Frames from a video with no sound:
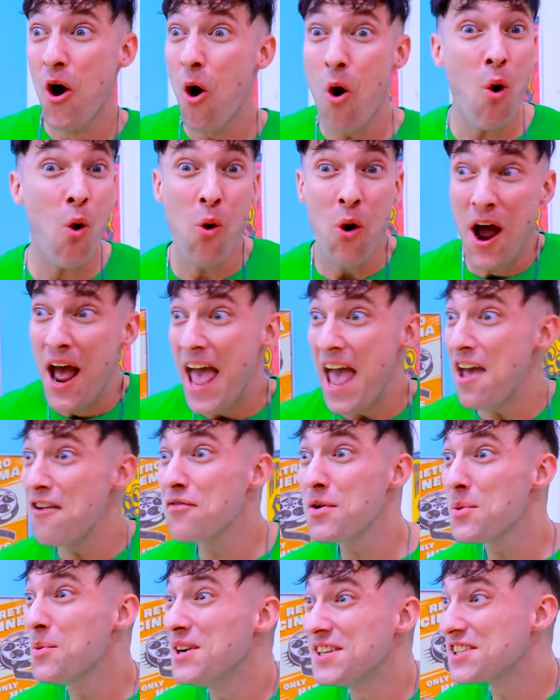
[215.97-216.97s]
Oh,
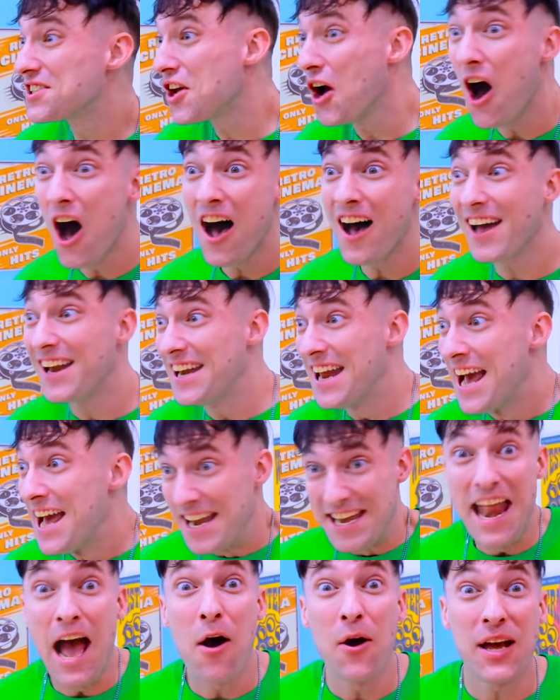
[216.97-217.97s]
everyone's gone.
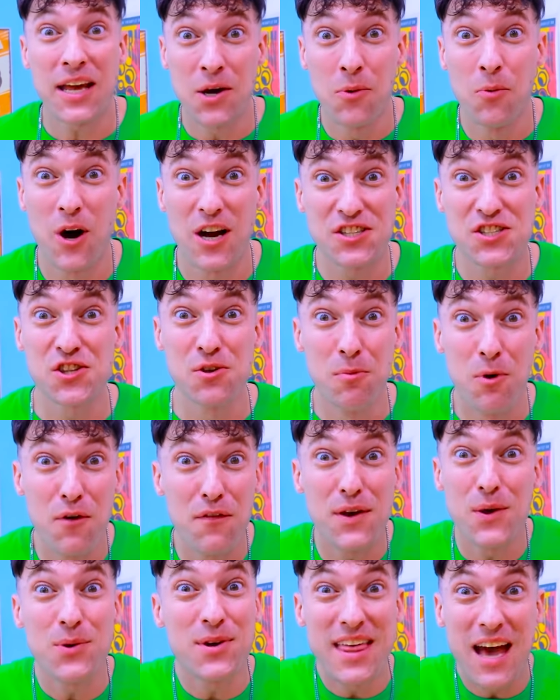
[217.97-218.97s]
Now I can watch the
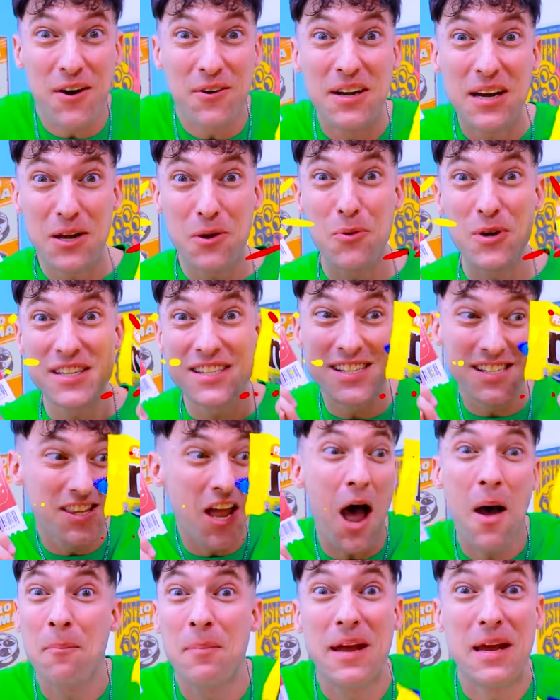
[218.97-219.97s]
movie without anyone
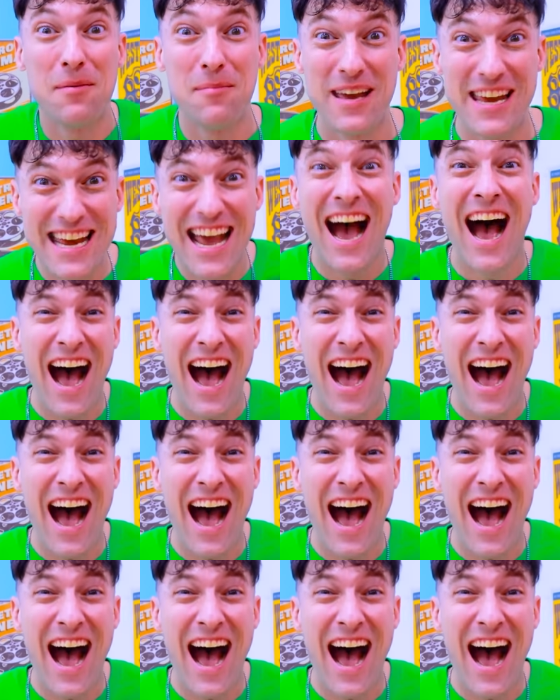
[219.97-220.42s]
stopping me.